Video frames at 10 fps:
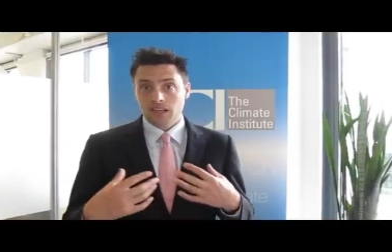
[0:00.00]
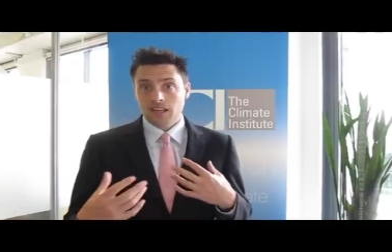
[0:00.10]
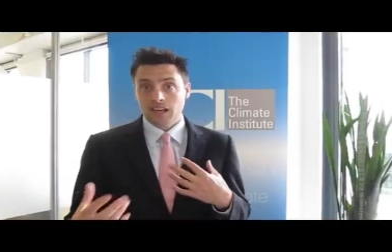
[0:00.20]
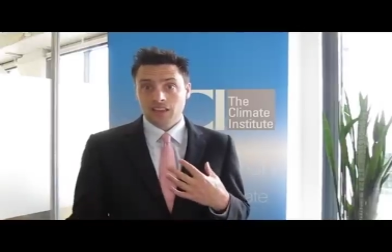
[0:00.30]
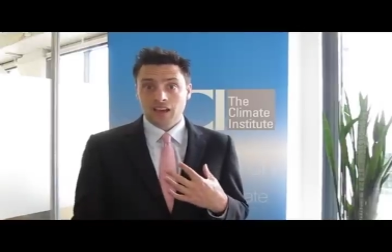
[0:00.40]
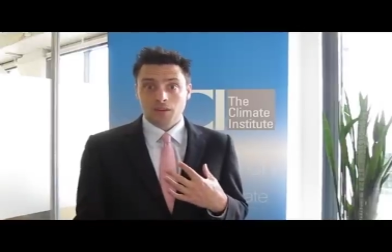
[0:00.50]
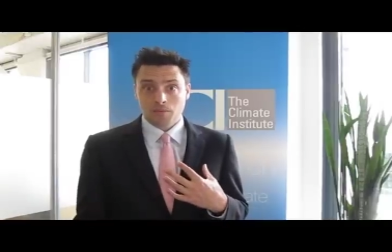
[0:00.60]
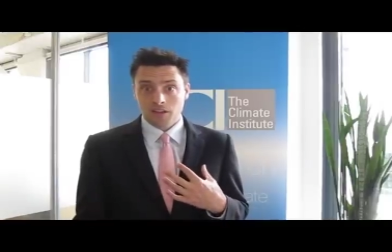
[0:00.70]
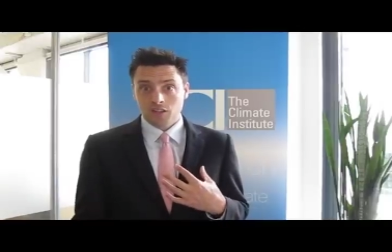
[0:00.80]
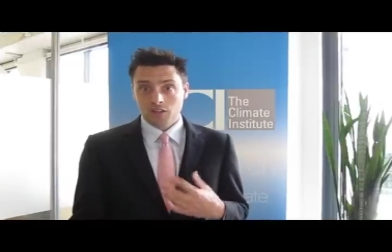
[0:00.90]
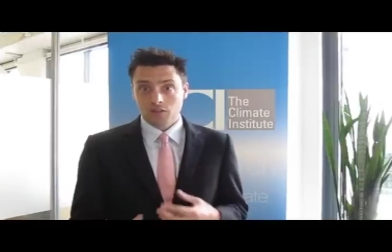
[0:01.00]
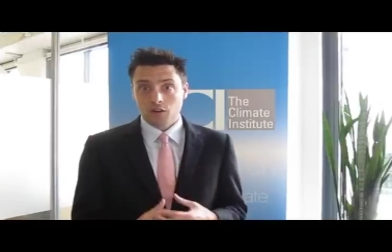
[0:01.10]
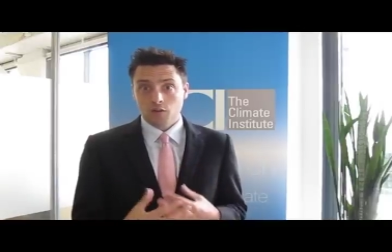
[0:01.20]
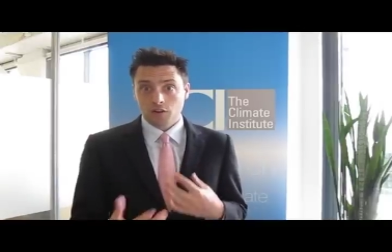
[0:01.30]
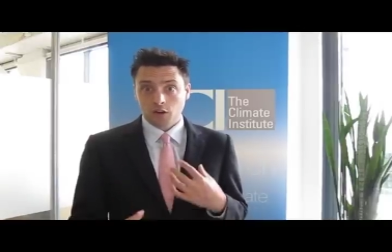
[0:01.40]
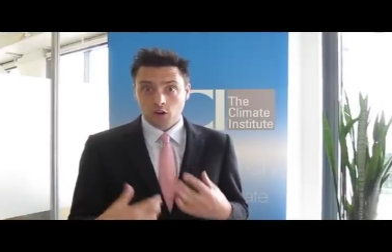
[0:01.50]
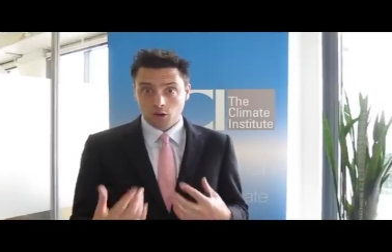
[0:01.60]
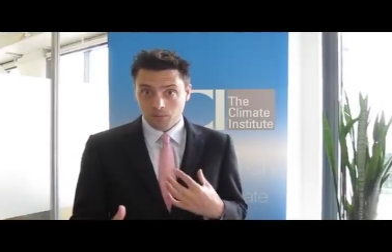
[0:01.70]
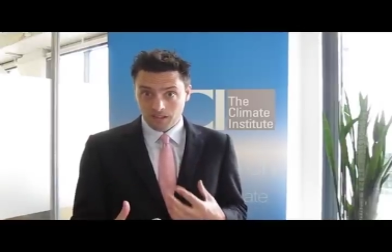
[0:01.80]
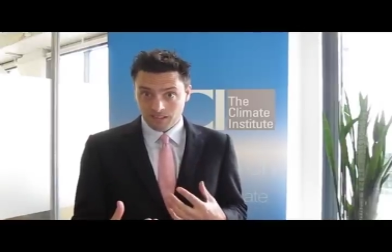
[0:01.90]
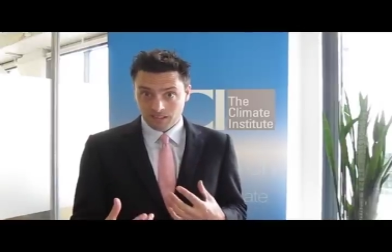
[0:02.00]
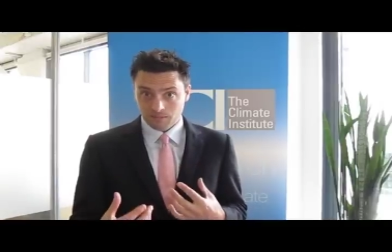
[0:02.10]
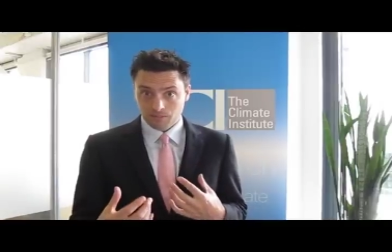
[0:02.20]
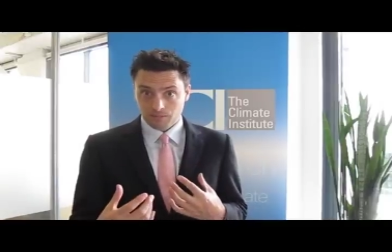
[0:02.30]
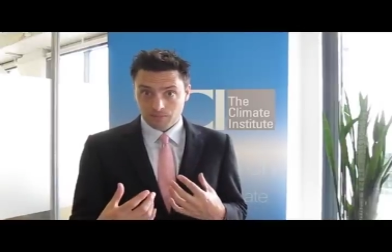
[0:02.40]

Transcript: and other measures of, of an economy's